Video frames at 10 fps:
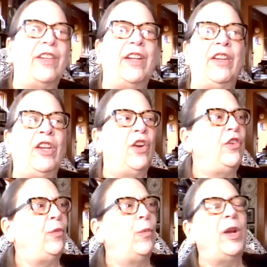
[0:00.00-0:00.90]
Things that you
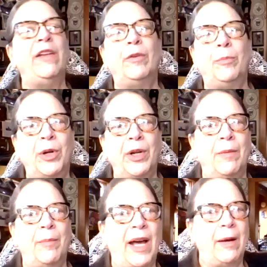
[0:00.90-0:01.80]
wouldn't even put on
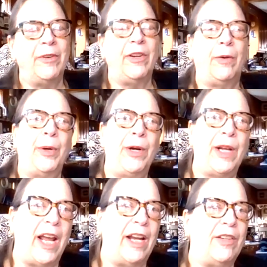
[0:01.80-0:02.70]
the bottom of your
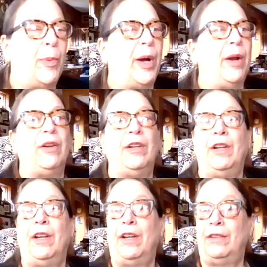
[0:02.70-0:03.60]
bird cage, but
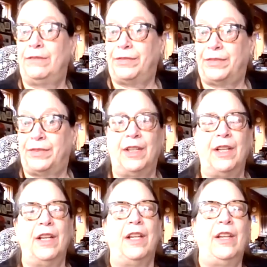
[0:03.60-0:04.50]

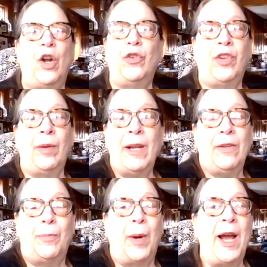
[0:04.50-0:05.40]
you know,
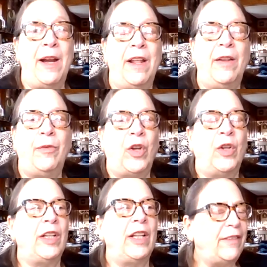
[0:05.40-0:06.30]
somebody's buying it. So
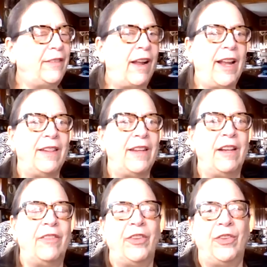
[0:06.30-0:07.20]
at least all I
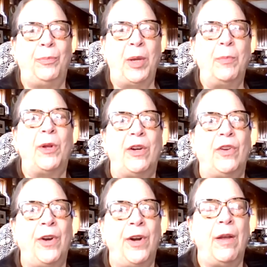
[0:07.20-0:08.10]
think of is people are
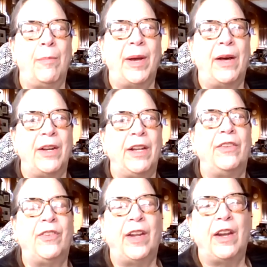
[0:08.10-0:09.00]
learning about it
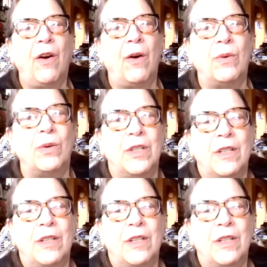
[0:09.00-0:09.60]
as well.